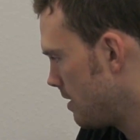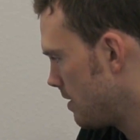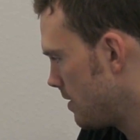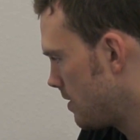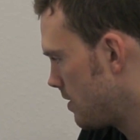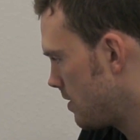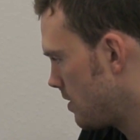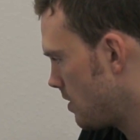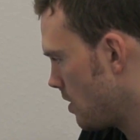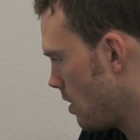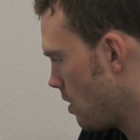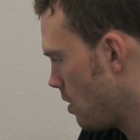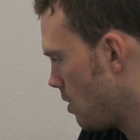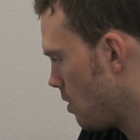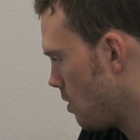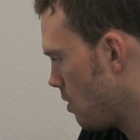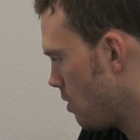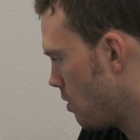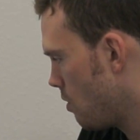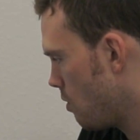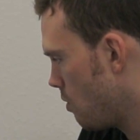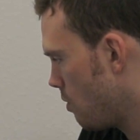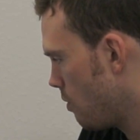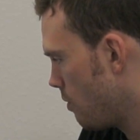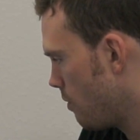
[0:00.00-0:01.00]

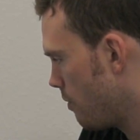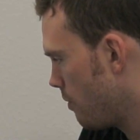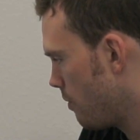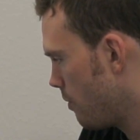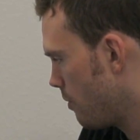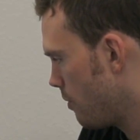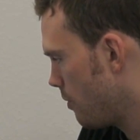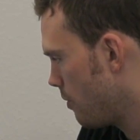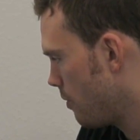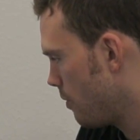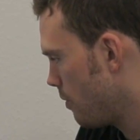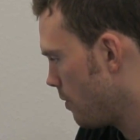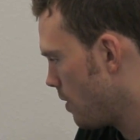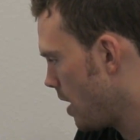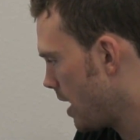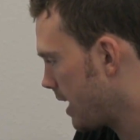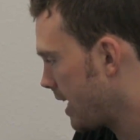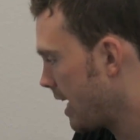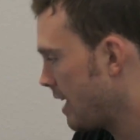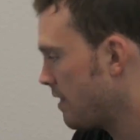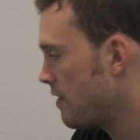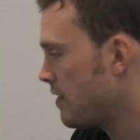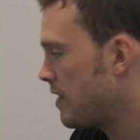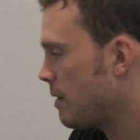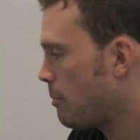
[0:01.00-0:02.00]
So
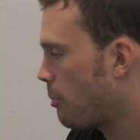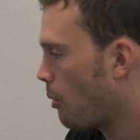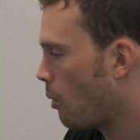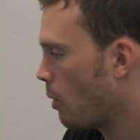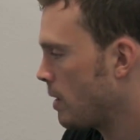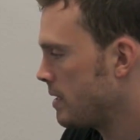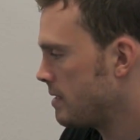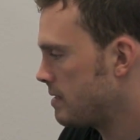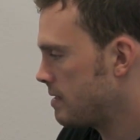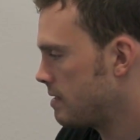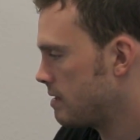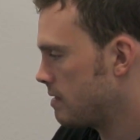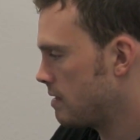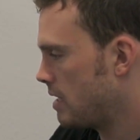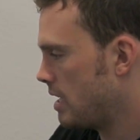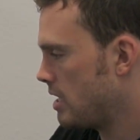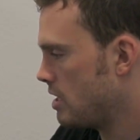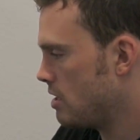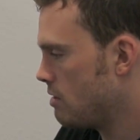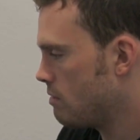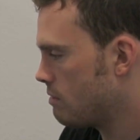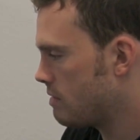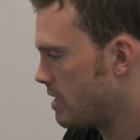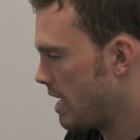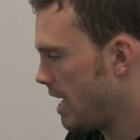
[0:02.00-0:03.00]
again, the points that
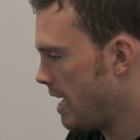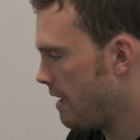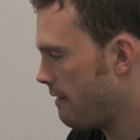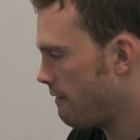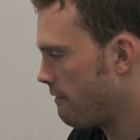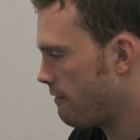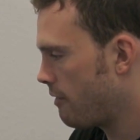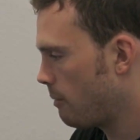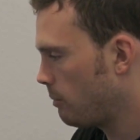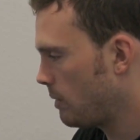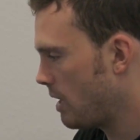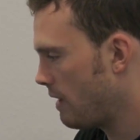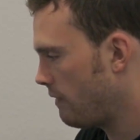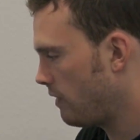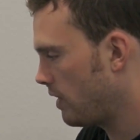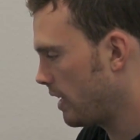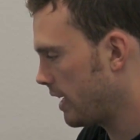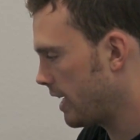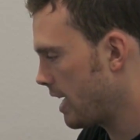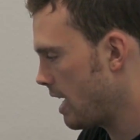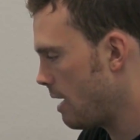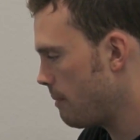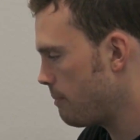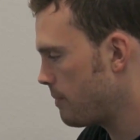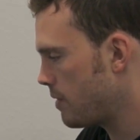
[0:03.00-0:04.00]
you get from
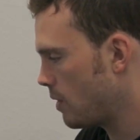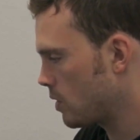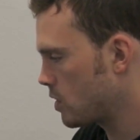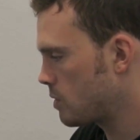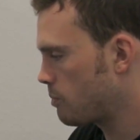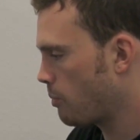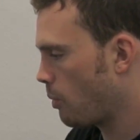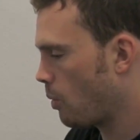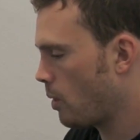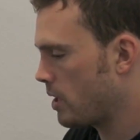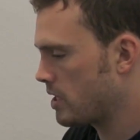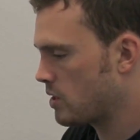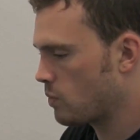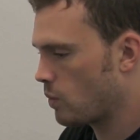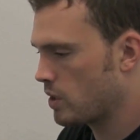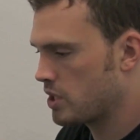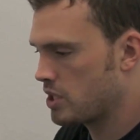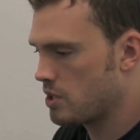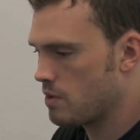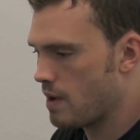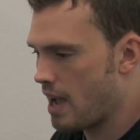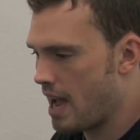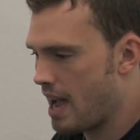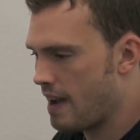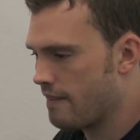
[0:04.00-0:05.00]
leveling up, those points,
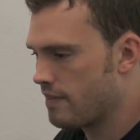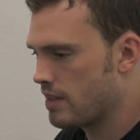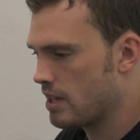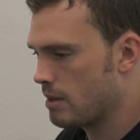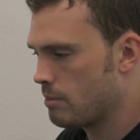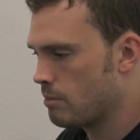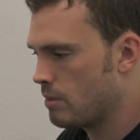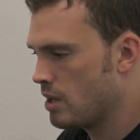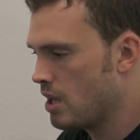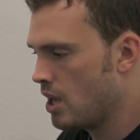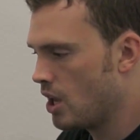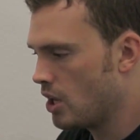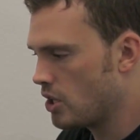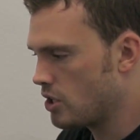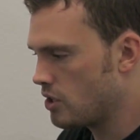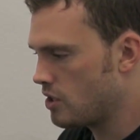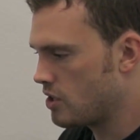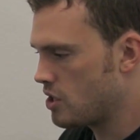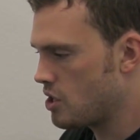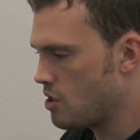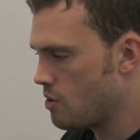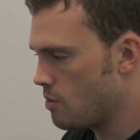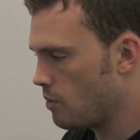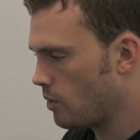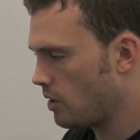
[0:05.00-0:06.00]
once you have them,
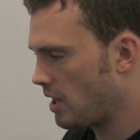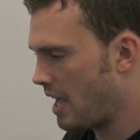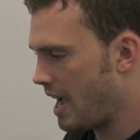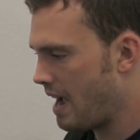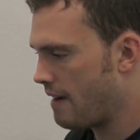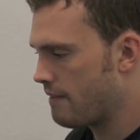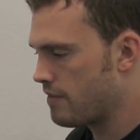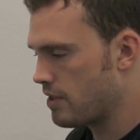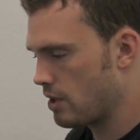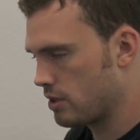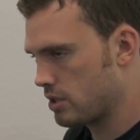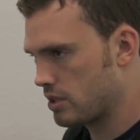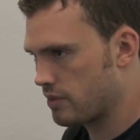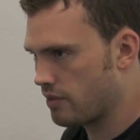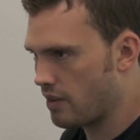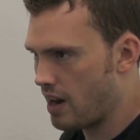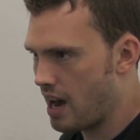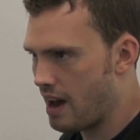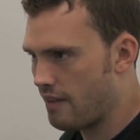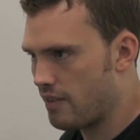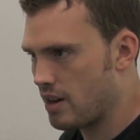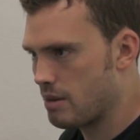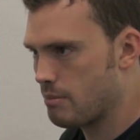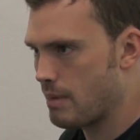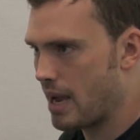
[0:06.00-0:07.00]
you will have those for
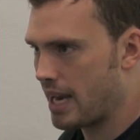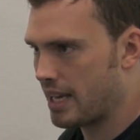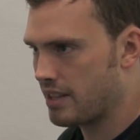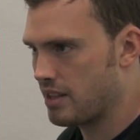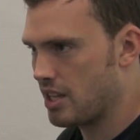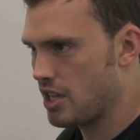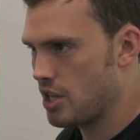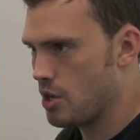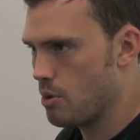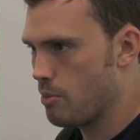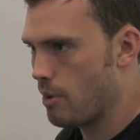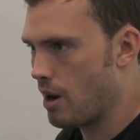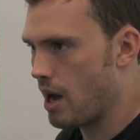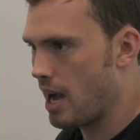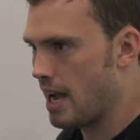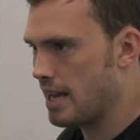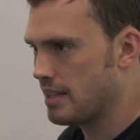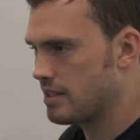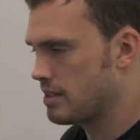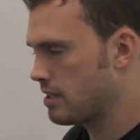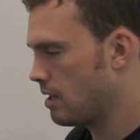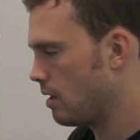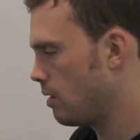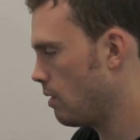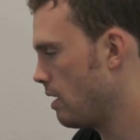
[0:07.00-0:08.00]
every mech that you buy.
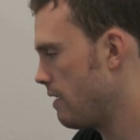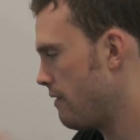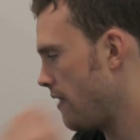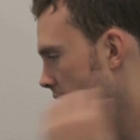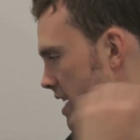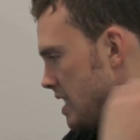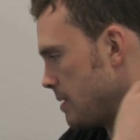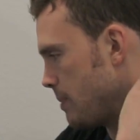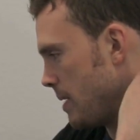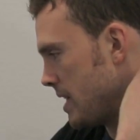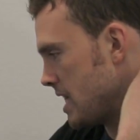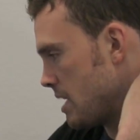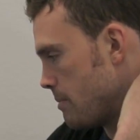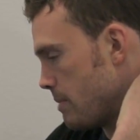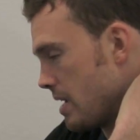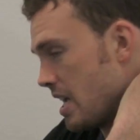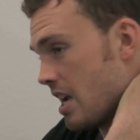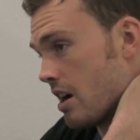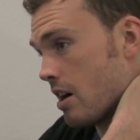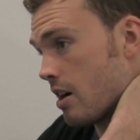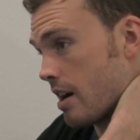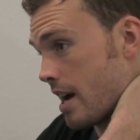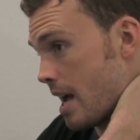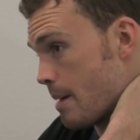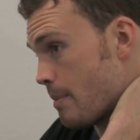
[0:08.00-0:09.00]
So if I spend them
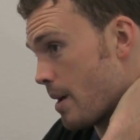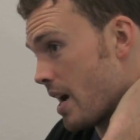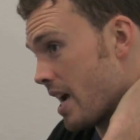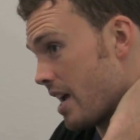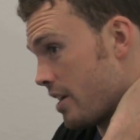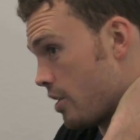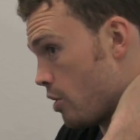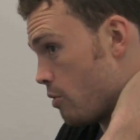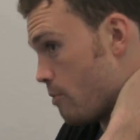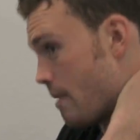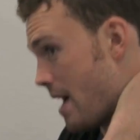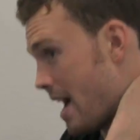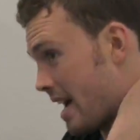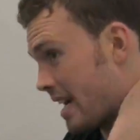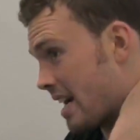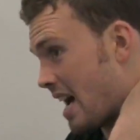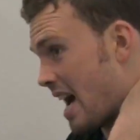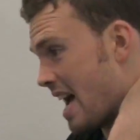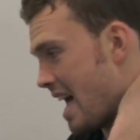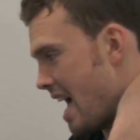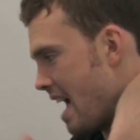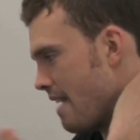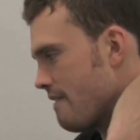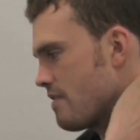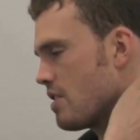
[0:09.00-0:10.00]
here and I buy a new mech,
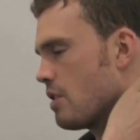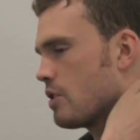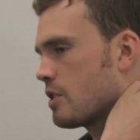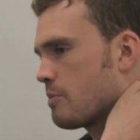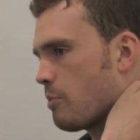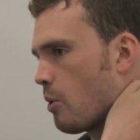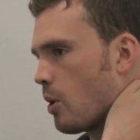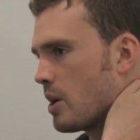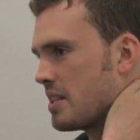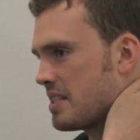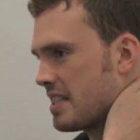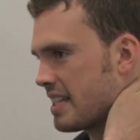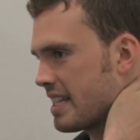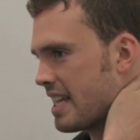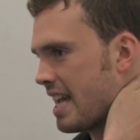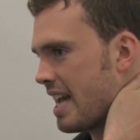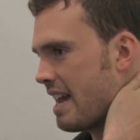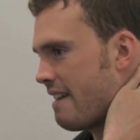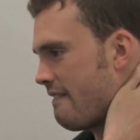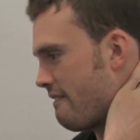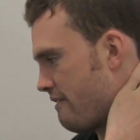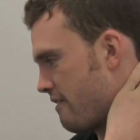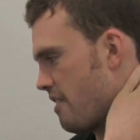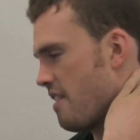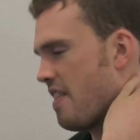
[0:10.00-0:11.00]
I have those points
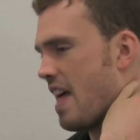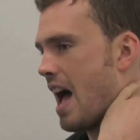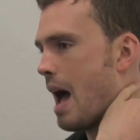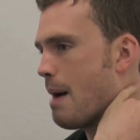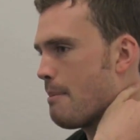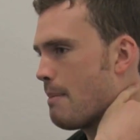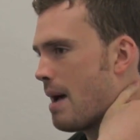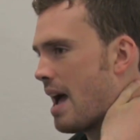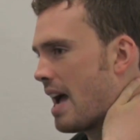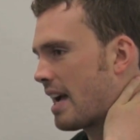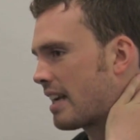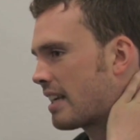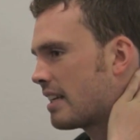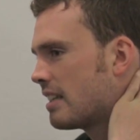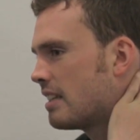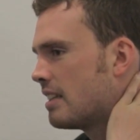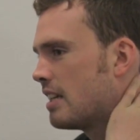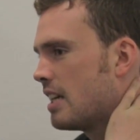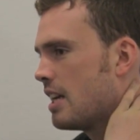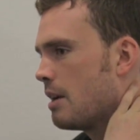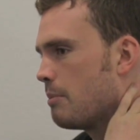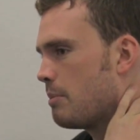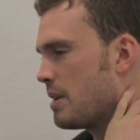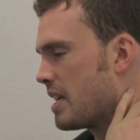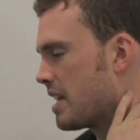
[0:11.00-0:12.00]
again for that mech,
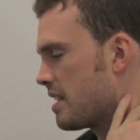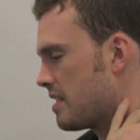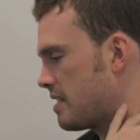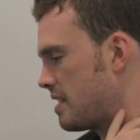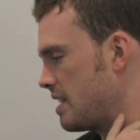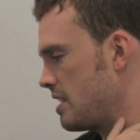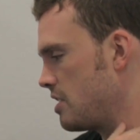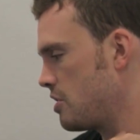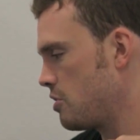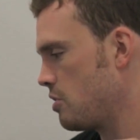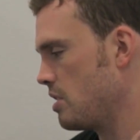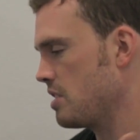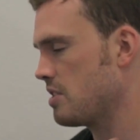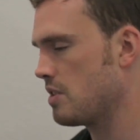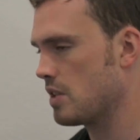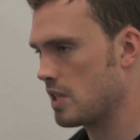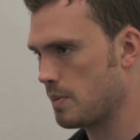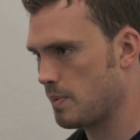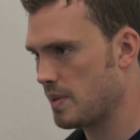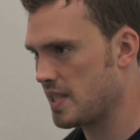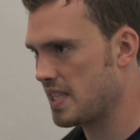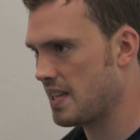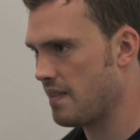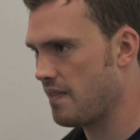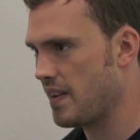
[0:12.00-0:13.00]
because these trees are
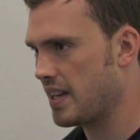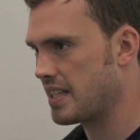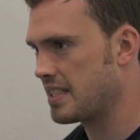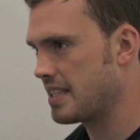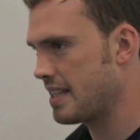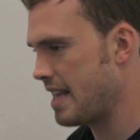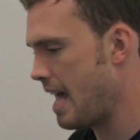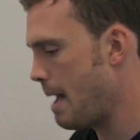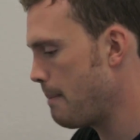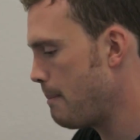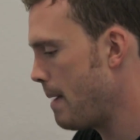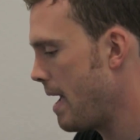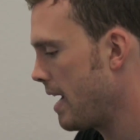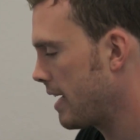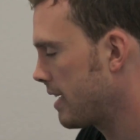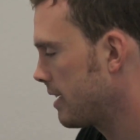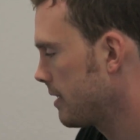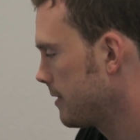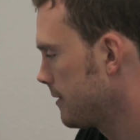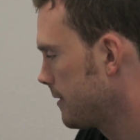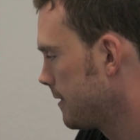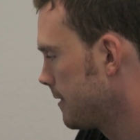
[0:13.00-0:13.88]
specific to that mech.